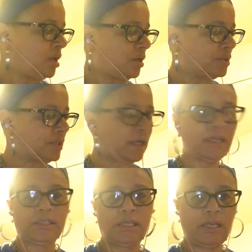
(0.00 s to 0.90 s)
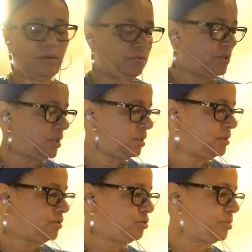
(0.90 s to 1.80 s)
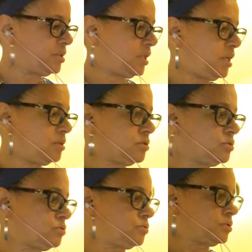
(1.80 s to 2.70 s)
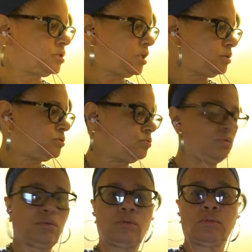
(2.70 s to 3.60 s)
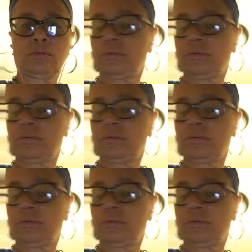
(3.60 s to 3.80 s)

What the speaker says: Because like I said, I don't think these little potatoes is going to take too long.